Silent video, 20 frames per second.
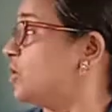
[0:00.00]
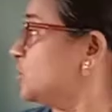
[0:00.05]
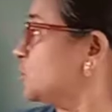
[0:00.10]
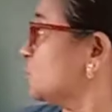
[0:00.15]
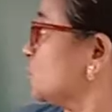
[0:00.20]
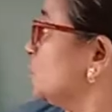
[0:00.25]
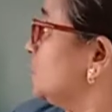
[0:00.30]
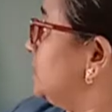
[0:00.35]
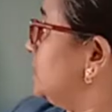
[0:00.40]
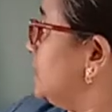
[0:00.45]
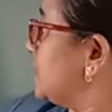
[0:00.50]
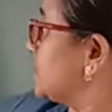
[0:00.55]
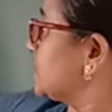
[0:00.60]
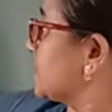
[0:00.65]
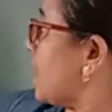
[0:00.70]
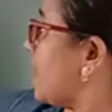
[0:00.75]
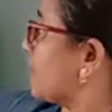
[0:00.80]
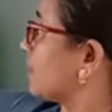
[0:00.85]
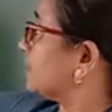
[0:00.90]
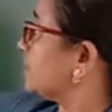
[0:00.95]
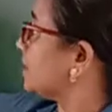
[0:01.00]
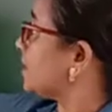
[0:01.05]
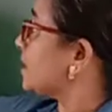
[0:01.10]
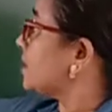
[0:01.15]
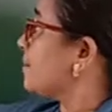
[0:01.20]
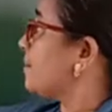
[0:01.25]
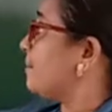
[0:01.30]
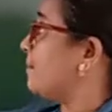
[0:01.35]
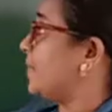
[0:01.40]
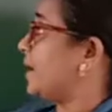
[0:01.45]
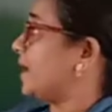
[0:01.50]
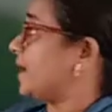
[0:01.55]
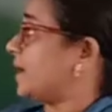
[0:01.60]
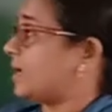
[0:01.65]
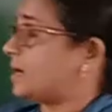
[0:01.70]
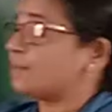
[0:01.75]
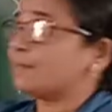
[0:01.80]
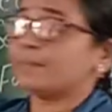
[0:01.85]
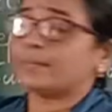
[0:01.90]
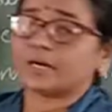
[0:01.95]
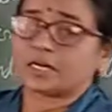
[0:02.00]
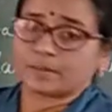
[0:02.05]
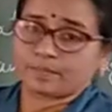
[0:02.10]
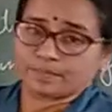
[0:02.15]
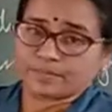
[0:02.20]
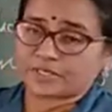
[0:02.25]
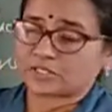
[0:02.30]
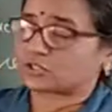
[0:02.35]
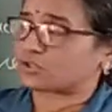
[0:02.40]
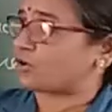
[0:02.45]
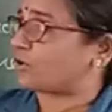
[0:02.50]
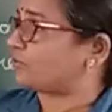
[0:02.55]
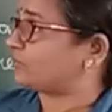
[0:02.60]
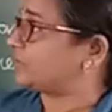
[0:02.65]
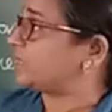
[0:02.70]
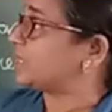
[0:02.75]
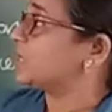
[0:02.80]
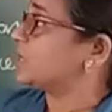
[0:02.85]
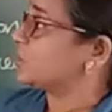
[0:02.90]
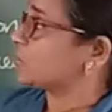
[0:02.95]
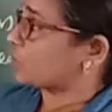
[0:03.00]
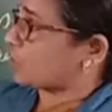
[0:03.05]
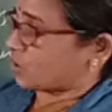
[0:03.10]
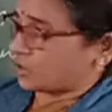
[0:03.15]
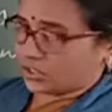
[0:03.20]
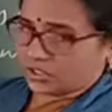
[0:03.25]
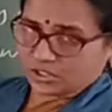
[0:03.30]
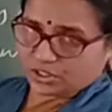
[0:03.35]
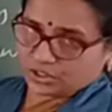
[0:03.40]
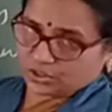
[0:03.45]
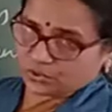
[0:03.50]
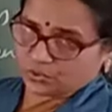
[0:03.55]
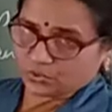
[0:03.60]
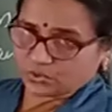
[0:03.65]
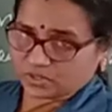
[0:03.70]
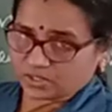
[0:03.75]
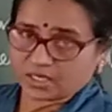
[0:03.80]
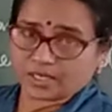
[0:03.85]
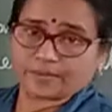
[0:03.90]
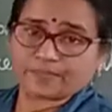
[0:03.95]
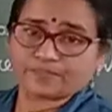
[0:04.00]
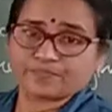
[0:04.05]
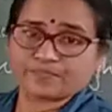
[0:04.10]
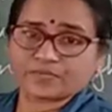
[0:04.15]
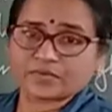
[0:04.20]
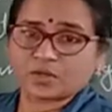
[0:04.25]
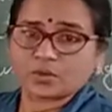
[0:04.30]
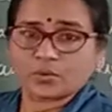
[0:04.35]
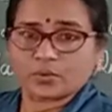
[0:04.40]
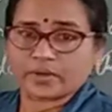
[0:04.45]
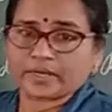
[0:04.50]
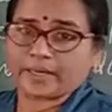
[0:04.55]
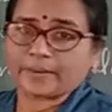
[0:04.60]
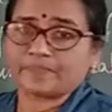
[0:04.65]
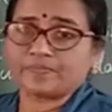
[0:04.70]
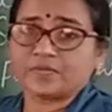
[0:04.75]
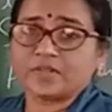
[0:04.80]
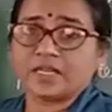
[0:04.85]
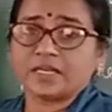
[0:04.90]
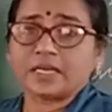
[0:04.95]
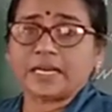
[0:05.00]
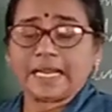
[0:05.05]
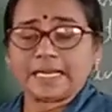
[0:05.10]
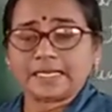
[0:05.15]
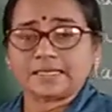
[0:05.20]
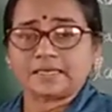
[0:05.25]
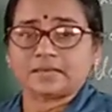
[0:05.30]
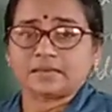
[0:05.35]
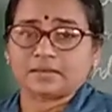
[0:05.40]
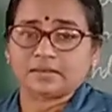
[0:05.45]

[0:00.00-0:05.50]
So these are the main purpose of the constitution. Okay, next